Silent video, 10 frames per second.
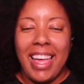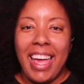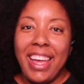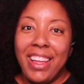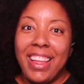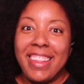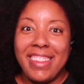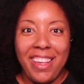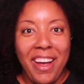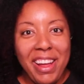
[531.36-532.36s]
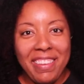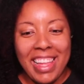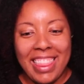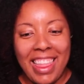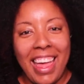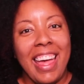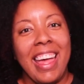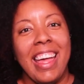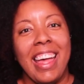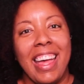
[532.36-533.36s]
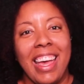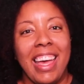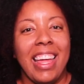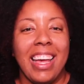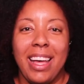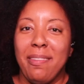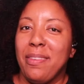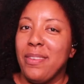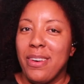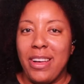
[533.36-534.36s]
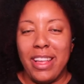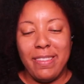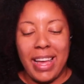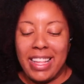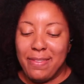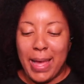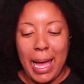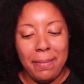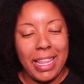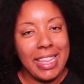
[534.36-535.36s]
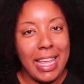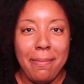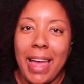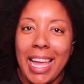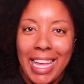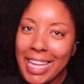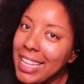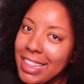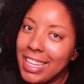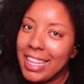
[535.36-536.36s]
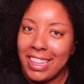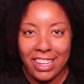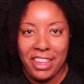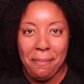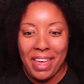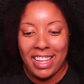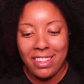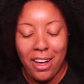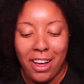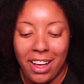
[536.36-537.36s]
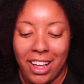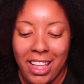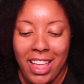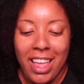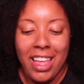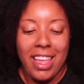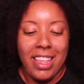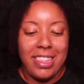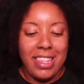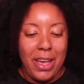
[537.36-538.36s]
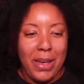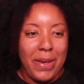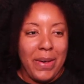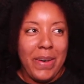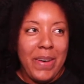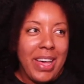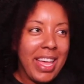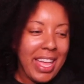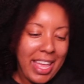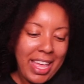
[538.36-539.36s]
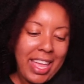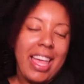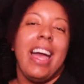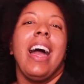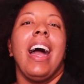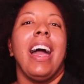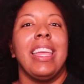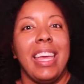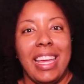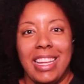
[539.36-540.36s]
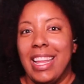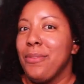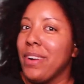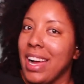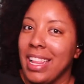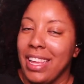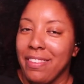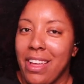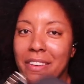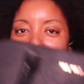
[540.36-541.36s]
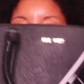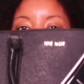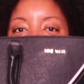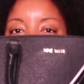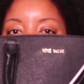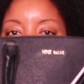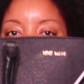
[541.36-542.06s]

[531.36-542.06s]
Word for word: Hey y'all, sorry about that. I had a couple phone calls back to back, but let's get back into this TJ Maxx haul. So, again, where I left off at, my